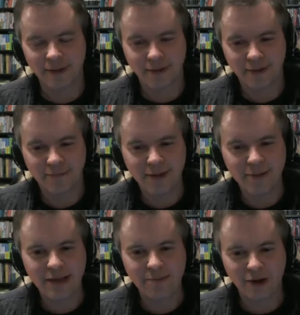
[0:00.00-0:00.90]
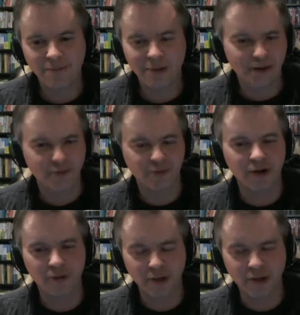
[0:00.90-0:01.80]
Maybe in part because we're
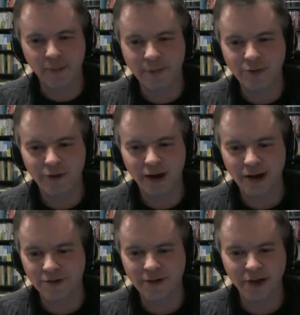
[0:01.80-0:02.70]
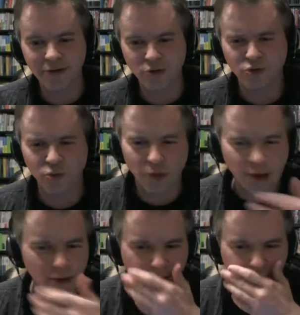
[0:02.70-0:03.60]
holding them up to a higher standard. Ooh,
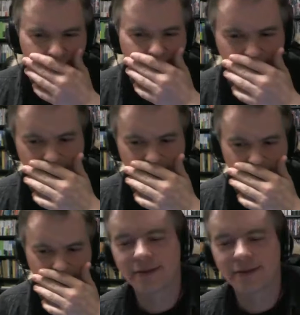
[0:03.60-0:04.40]
oh my God. Oh.